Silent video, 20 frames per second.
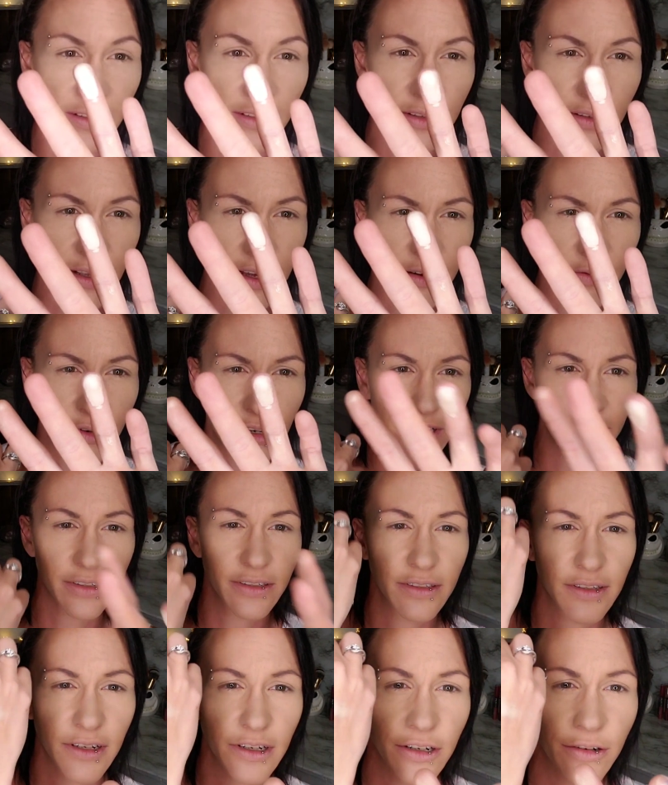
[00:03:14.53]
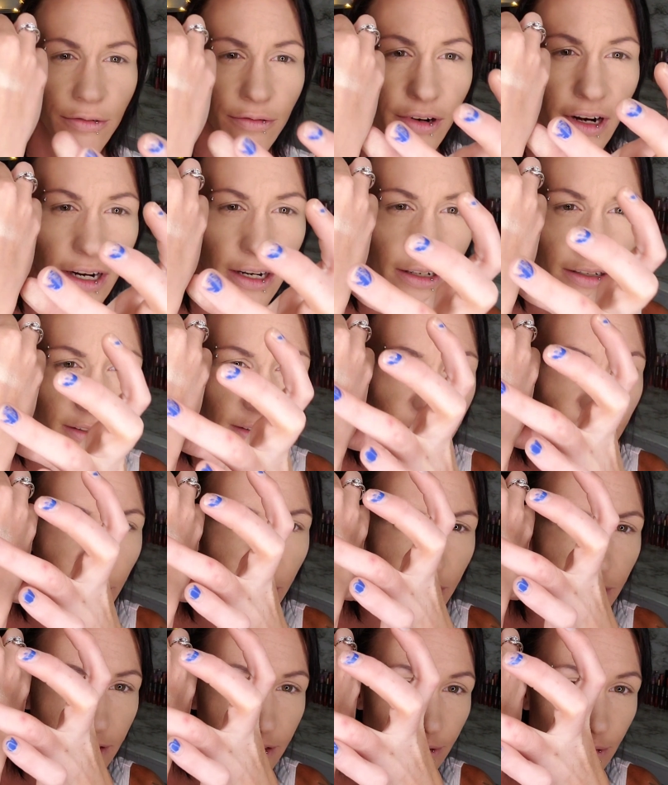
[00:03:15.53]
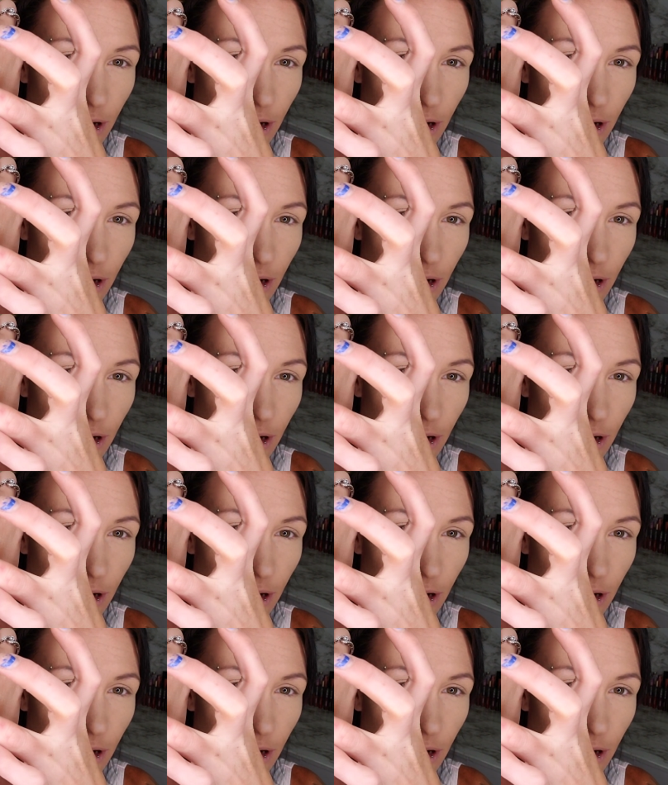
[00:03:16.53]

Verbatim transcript: So that one is Grace. We're going to